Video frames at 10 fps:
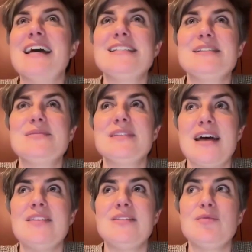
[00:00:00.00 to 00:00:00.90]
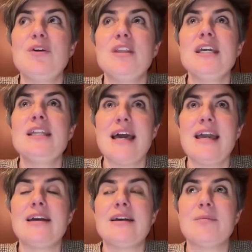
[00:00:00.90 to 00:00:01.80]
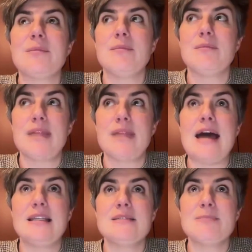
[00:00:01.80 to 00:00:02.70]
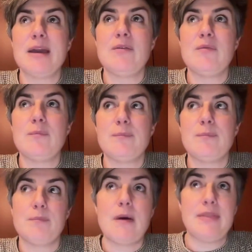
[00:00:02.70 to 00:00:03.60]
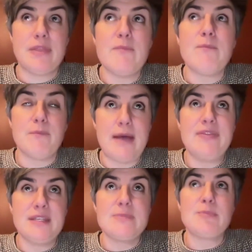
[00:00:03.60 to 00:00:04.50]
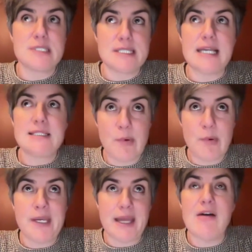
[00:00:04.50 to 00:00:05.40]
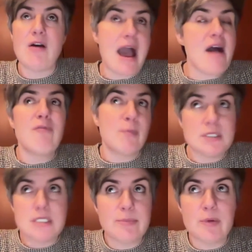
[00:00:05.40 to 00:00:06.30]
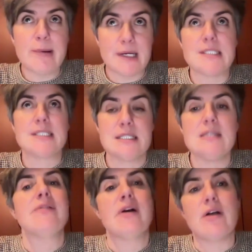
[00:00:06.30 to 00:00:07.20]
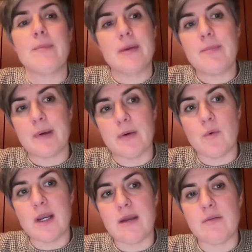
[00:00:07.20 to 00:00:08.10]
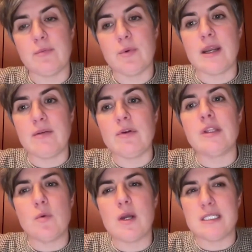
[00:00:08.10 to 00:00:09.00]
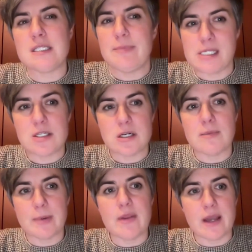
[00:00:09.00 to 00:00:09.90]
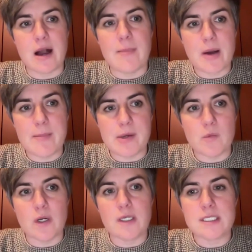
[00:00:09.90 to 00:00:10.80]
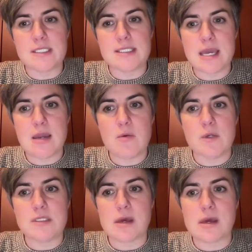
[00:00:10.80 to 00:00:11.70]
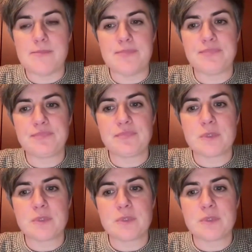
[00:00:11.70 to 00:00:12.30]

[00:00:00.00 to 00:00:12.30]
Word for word: that's that really like that is my at the at this precise moment I, have I have multiple projects in development but what i what i really wanted to make sure about like upcoming work to say was um